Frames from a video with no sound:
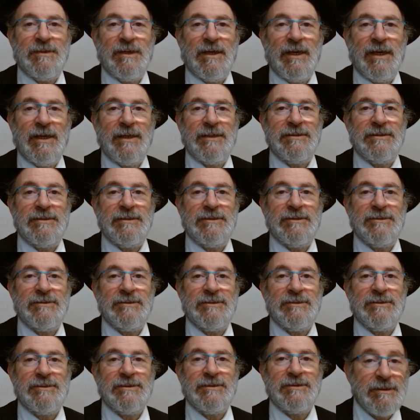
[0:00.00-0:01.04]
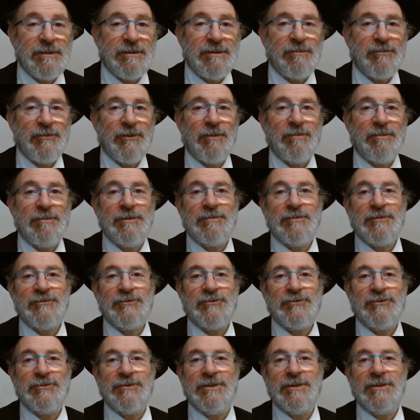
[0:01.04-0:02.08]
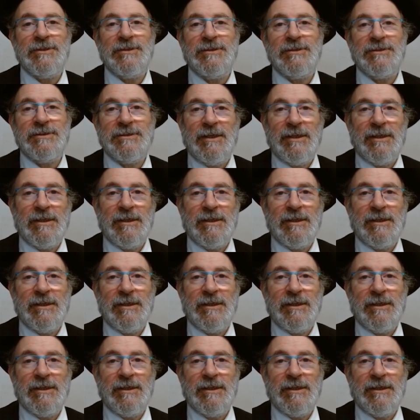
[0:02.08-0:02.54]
ideas. The problem of today is